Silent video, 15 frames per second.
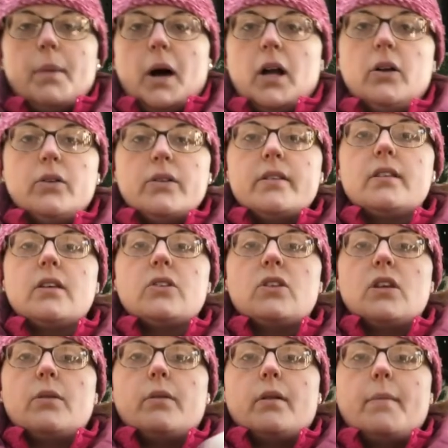bottles.
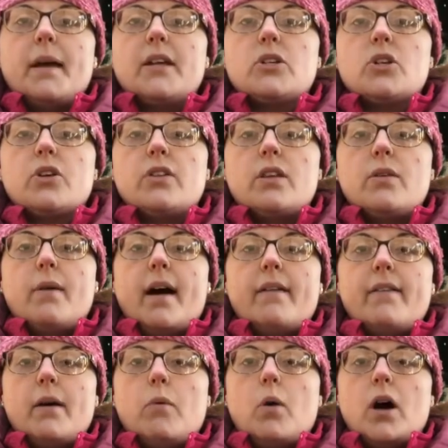So you want to make sure that you
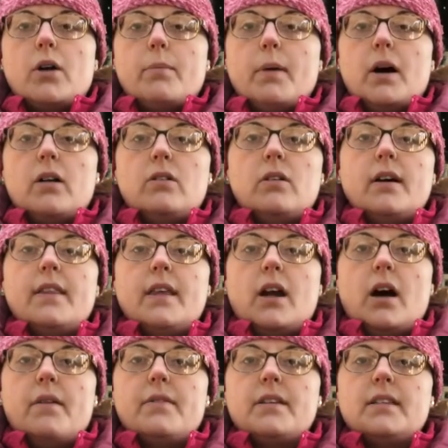have a water bottle and then
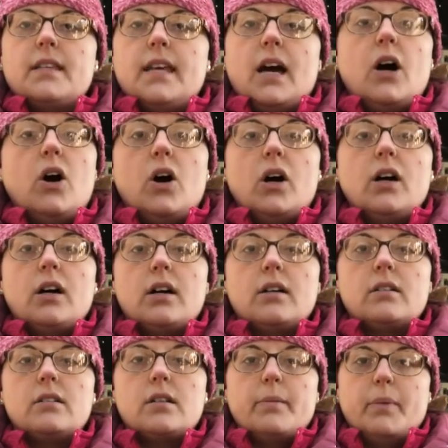obviously a hook
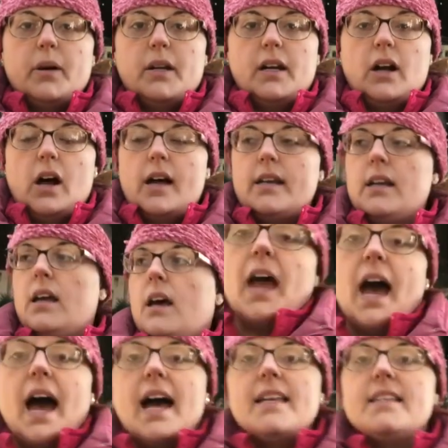to put it on.
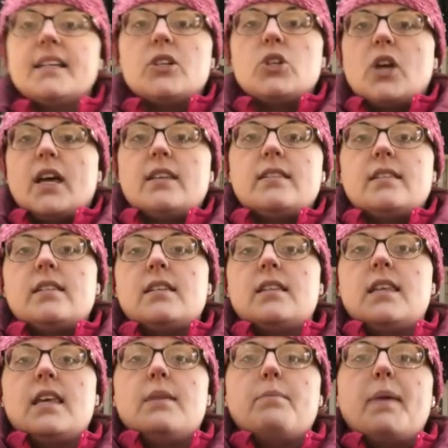I suggest
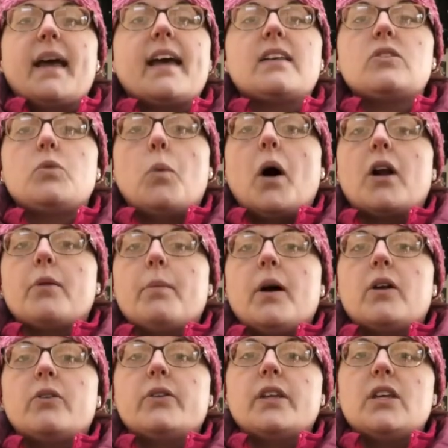the biggest water
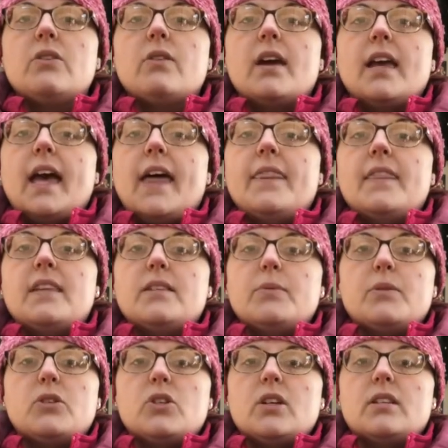bottle that you can get. This
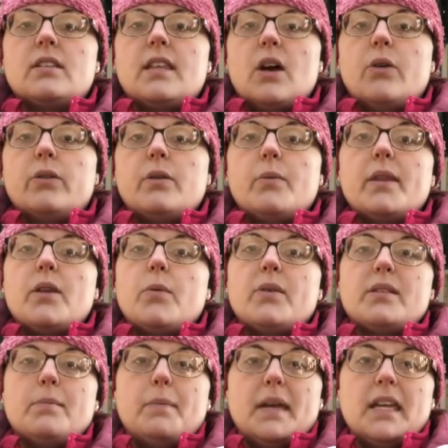was just the only one that
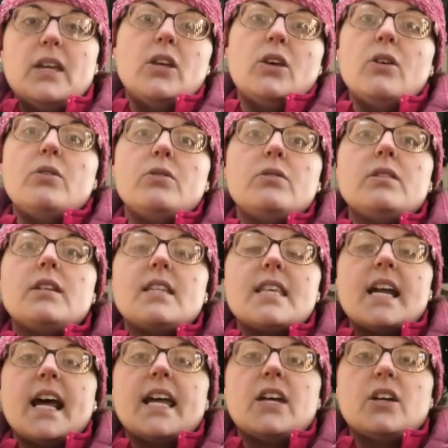wasn't being used
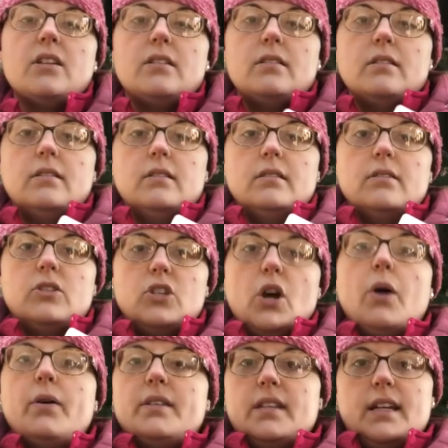that I could
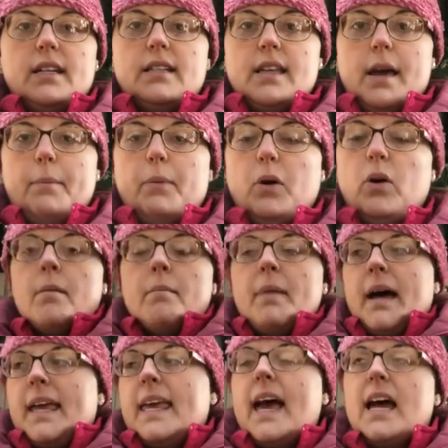show as an example.
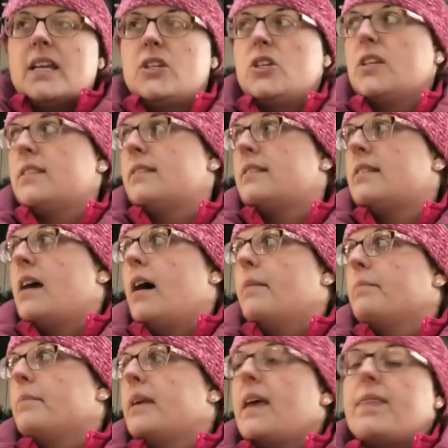But yeah, just
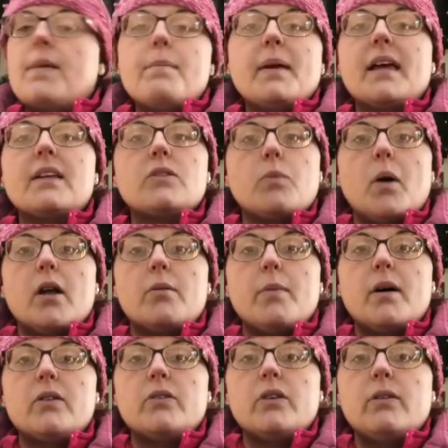get the biggest water
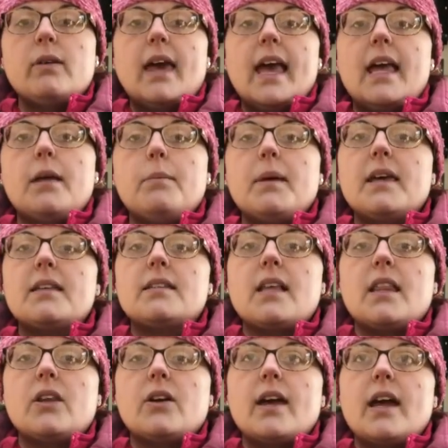bottle you can, because
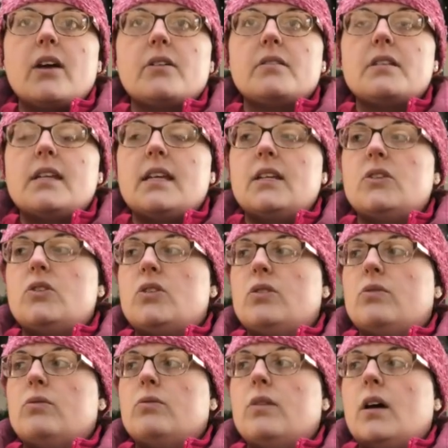then they're guaranteed
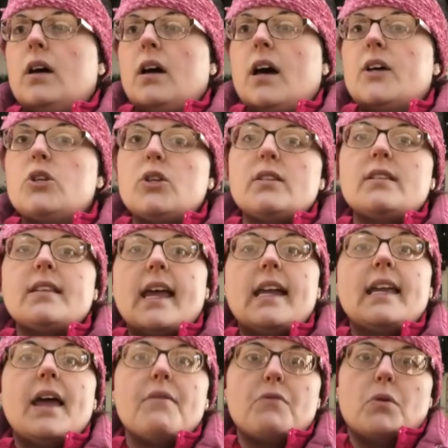to, I shouldn't say
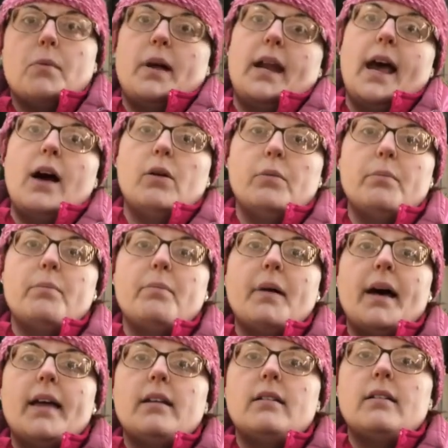never run out,
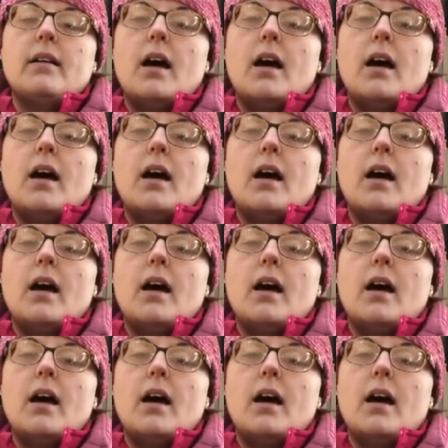but